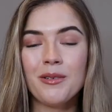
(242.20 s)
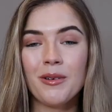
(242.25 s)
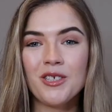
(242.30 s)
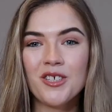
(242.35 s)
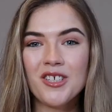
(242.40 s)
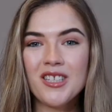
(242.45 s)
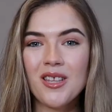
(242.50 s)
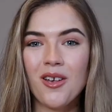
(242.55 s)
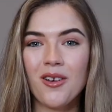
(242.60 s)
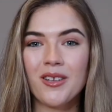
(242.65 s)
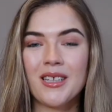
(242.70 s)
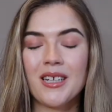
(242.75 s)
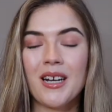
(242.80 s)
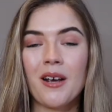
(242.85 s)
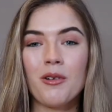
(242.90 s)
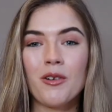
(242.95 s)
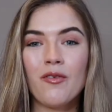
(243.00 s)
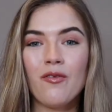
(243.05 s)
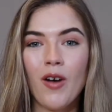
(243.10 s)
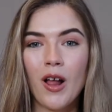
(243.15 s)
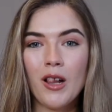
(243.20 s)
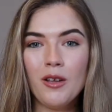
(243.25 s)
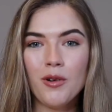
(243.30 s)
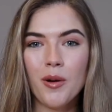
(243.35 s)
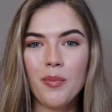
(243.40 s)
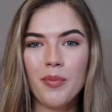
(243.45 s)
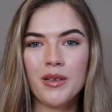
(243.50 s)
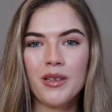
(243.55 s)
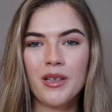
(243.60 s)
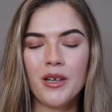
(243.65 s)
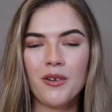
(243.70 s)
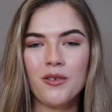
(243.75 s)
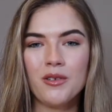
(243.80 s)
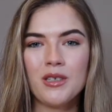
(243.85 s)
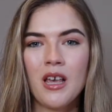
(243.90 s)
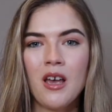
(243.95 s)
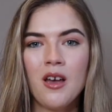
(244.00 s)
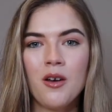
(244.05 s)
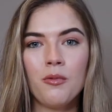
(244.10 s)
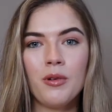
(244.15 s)
I just thought that I would follow up on
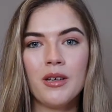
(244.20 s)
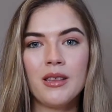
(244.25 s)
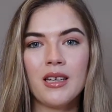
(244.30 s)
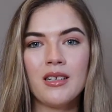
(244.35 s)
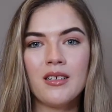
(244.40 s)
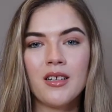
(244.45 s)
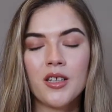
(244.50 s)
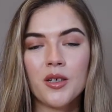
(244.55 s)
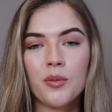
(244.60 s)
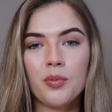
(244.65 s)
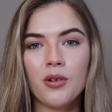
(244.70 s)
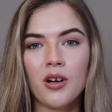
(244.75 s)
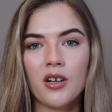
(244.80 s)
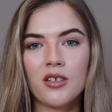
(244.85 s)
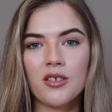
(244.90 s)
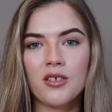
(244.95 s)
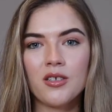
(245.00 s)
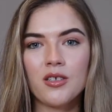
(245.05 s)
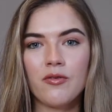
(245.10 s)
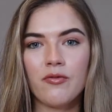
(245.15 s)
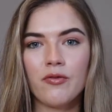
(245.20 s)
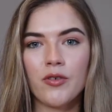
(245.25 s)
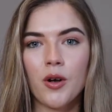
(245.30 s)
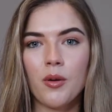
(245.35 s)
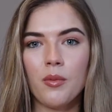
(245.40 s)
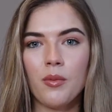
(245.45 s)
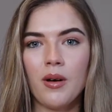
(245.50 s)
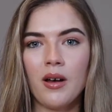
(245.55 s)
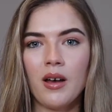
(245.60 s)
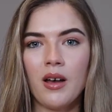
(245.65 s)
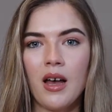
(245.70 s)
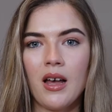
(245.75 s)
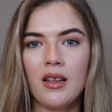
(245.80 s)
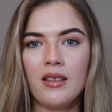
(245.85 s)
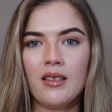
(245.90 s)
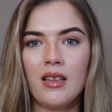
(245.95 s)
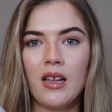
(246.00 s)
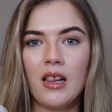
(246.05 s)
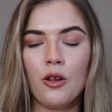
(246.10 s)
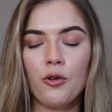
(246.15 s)
those with another product from
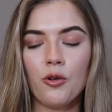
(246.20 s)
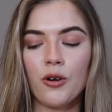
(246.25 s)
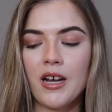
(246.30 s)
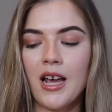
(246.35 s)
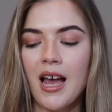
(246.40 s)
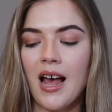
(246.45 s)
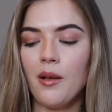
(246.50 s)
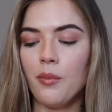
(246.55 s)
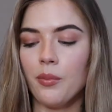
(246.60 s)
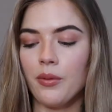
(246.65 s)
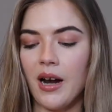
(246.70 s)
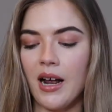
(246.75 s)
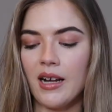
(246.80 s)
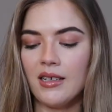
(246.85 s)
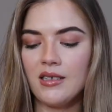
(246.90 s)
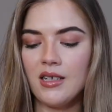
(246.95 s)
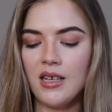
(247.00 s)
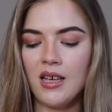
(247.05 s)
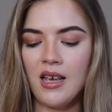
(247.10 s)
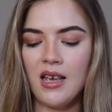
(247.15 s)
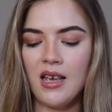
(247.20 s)
the L'Oreal brand.